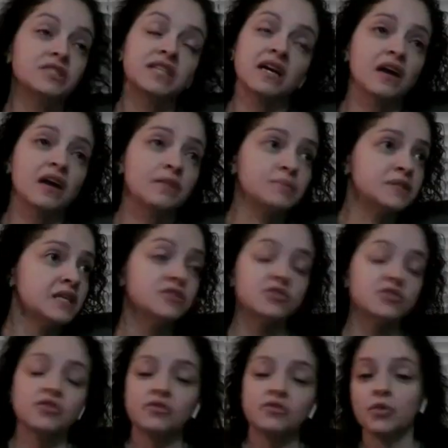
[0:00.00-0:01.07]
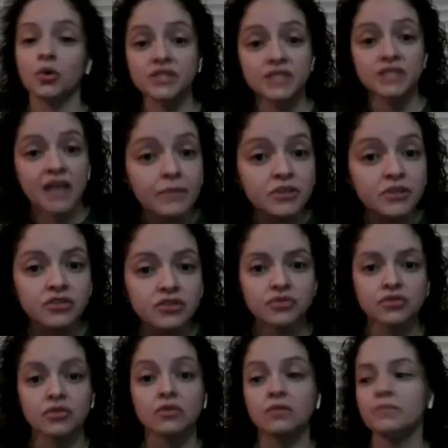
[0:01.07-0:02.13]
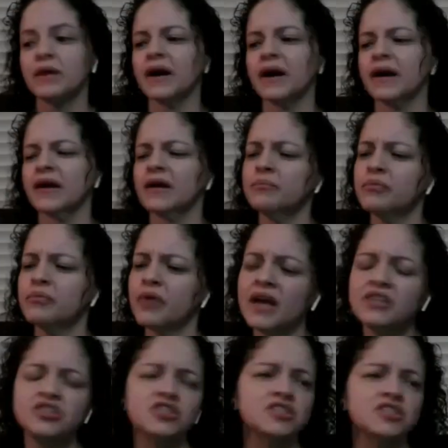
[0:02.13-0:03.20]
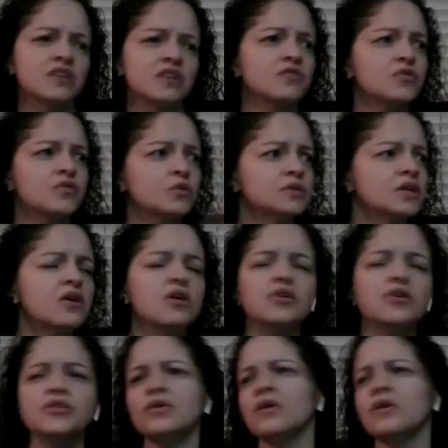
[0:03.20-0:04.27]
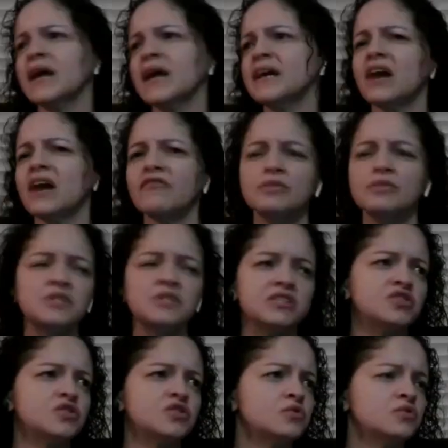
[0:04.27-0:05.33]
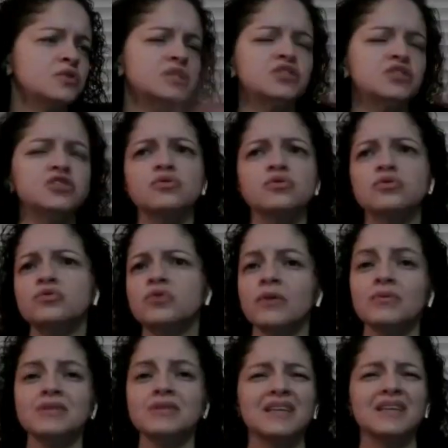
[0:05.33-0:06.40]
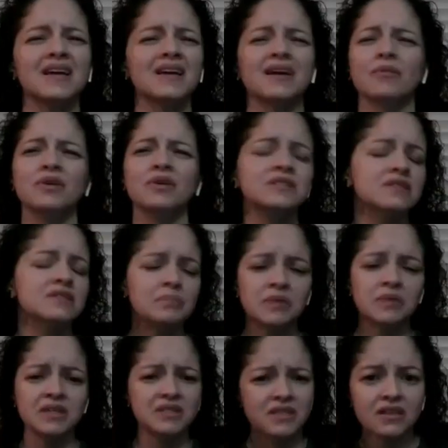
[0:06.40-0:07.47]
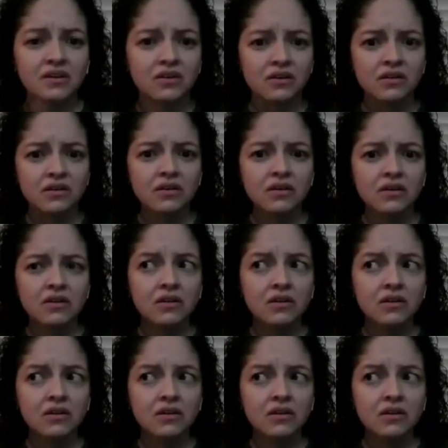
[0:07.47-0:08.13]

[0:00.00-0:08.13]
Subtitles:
noticed I got upset. So, of course, damage control. My branch is on the phone. Oh, I got ripped into it too. I was like, what's the big deal?